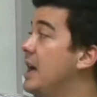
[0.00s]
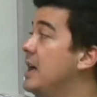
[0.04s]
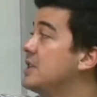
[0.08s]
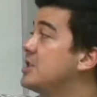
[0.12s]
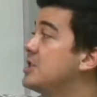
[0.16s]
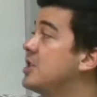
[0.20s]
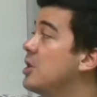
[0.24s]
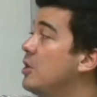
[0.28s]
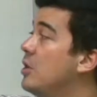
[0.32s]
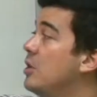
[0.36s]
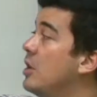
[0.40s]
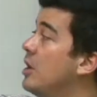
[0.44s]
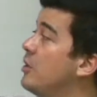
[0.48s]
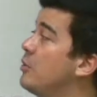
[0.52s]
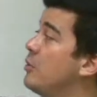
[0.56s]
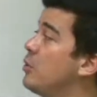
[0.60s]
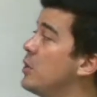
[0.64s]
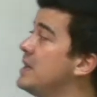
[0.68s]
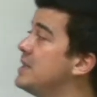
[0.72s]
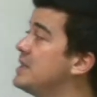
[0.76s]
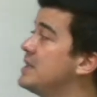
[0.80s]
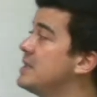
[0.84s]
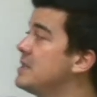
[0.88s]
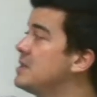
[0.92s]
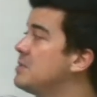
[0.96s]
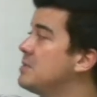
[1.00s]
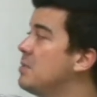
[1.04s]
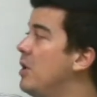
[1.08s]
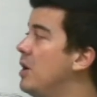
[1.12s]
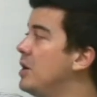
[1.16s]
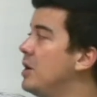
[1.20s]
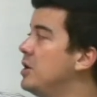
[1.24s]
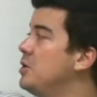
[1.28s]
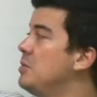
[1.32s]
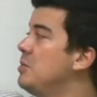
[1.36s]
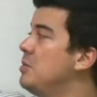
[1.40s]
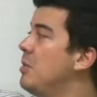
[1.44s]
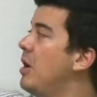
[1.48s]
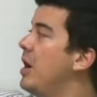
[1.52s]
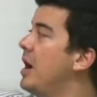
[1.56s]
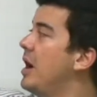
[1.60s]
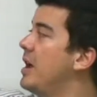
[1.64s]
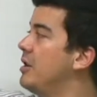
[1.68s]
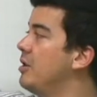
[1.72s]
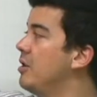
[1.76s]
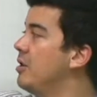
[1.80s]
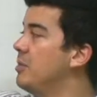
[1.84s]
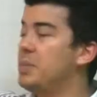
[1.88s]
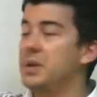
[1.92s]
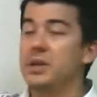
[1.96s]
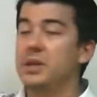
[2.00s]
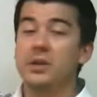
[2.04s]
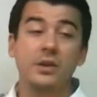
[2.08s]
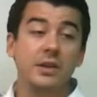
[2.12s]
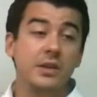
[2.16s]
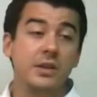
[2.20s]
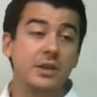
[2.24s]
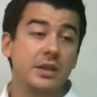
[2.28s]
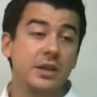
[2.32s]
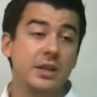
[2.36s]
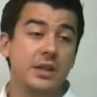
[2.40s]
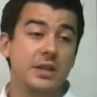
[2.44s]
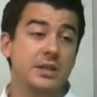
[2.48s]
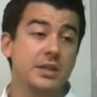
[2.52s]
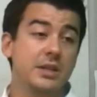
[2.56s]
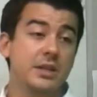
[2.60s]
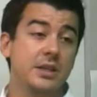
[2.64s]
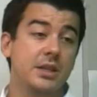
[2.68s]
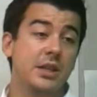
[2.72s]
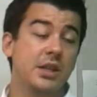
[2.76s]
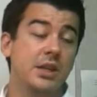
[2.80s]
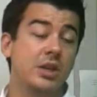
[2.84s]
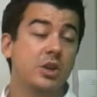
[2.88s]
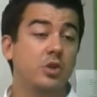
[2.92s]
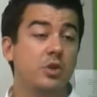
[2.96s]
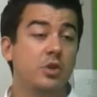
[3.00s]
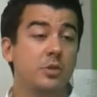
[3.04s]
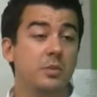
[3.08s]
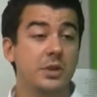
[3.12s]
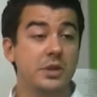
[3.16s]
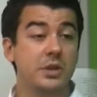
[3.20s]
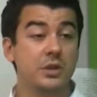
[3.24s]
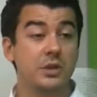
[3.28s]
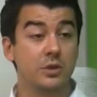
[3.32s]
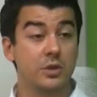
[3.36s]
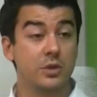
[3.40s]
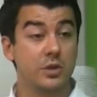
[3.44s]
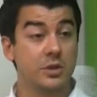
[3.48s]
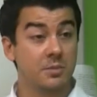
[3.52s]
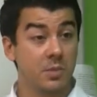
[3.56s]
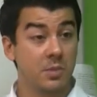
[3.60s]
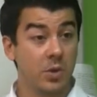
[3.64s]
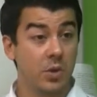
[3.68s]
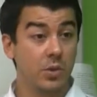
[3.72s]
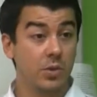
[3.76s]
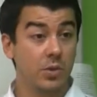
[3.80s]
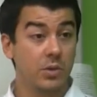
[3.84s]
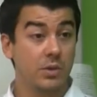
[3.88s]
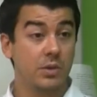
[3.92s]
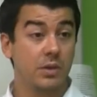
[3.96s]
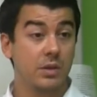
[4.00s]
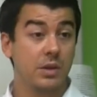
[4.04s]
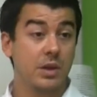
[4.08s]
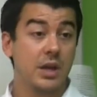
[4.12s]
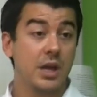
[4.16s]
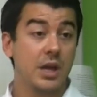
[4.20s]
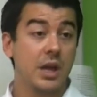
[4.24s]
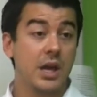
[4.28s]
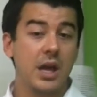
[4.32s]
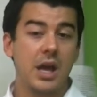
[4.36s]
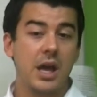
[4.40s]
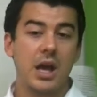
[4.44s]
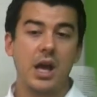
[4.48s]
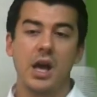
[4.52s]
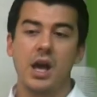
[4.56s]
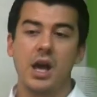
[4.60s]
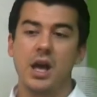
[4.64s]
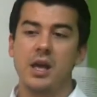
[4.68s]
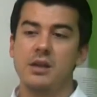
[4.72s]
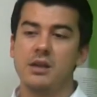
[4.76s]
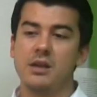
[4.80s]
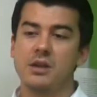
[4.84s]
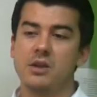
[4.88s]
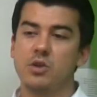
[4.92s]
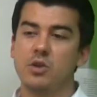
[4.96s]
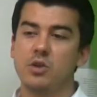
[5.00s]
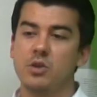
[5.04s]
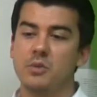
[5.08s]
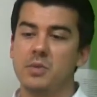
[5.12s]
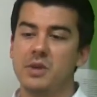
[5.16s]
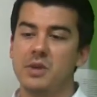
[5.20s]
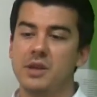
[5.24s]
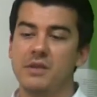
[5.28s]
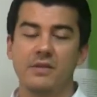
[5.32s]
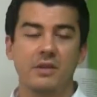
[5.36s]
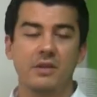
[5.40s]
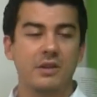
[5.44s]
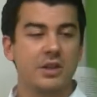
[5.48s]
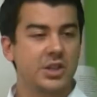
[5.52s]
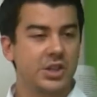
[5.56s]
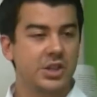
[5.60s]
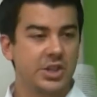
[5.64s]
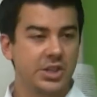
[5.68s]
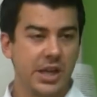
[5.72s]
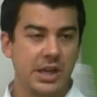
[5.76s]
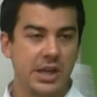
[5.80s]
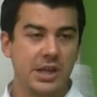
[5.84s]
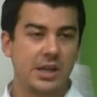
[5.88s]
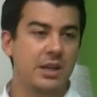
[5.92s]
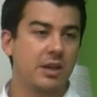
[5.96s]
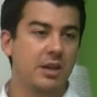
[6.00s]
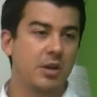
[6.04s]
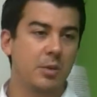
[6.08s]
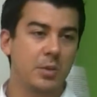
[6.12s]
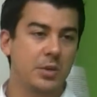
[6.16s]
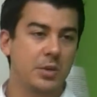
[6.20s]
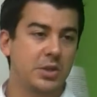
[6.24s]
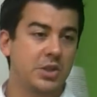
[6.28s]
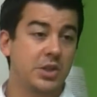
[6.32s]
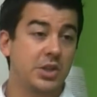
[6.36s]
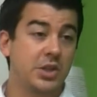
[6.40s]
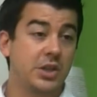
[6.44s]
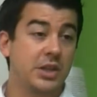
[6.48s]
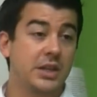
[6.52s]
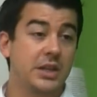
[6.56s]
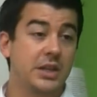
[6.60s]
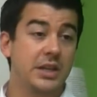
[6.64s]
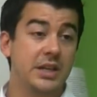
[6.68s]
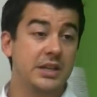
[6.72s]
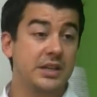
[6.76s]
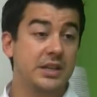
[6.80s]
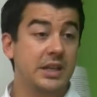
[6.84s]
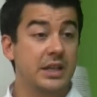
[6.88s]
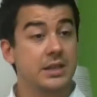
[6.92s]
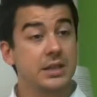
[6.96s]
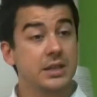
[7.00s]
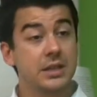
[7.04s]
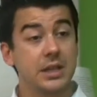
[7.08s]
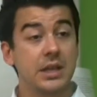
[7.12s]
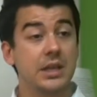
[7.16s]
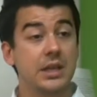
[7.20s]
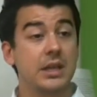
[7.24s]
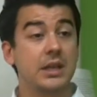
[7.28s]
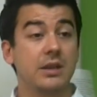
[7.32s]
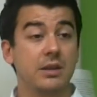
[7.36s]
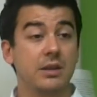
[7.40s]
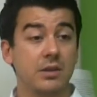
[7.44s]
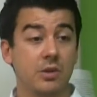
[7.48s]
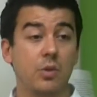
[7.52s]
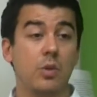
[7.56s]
So reasons you might not bid on it is that it could be too small. It could be a very shaky opportunity. It doesn't hit